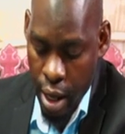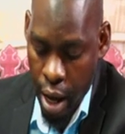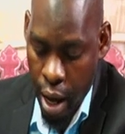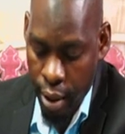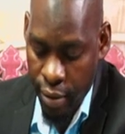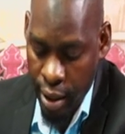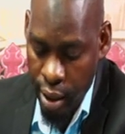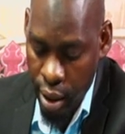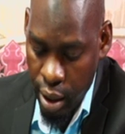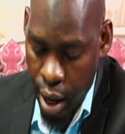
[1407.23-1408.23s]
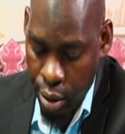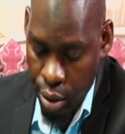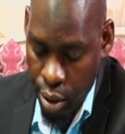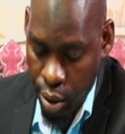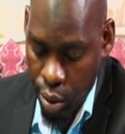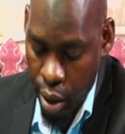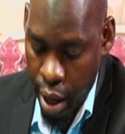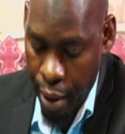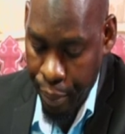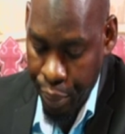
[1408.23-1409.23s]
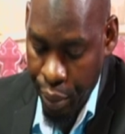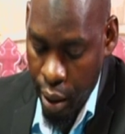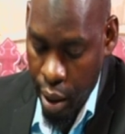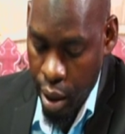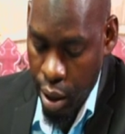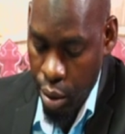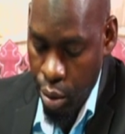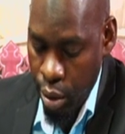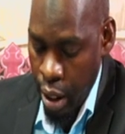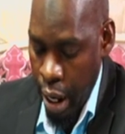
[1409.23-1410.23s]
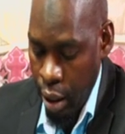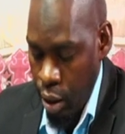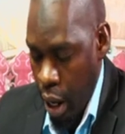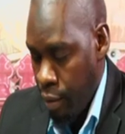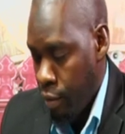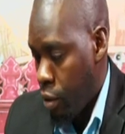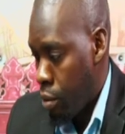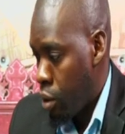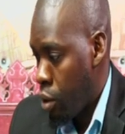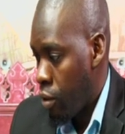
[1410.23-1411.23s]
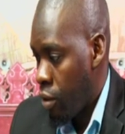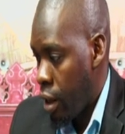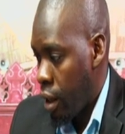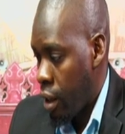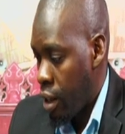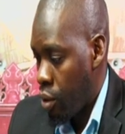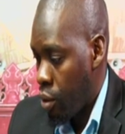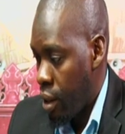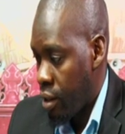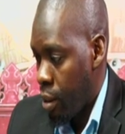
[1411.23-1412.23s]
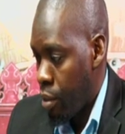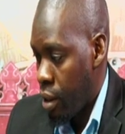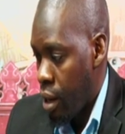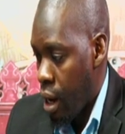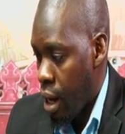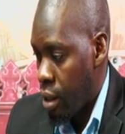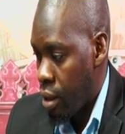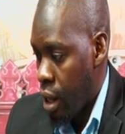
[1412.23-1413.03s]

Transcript: The first scenario is where I informed you of a case where somebody has